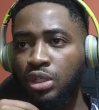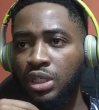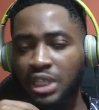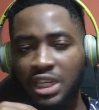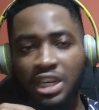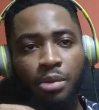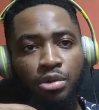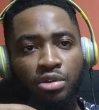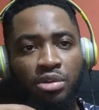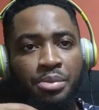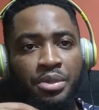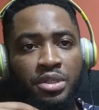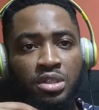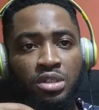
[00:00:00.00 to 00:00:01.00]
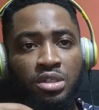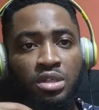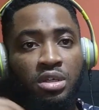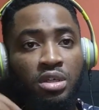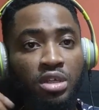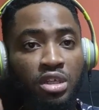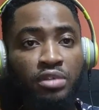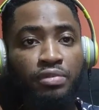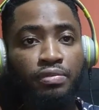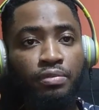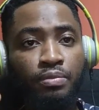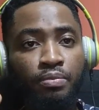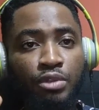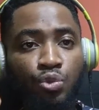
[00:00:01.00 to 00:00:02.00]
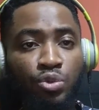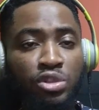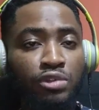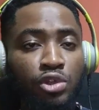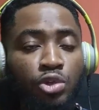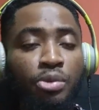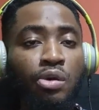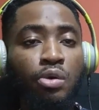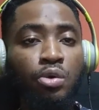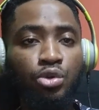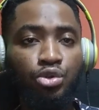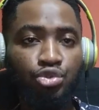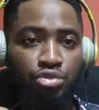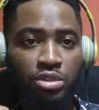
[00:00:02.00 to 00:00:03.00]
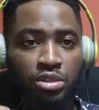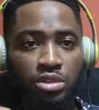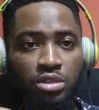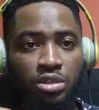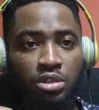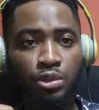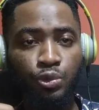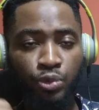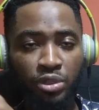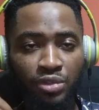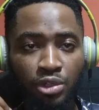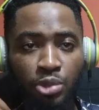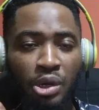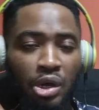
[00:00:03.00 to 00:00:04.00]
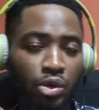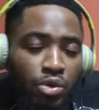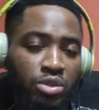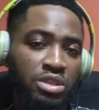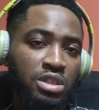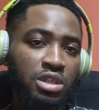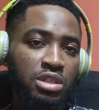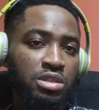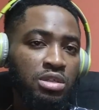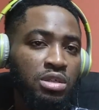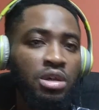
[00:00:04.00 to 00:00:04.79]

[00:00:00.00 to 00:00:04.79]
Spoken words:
it can be remedied if we develop our own countries, if we develop our continent,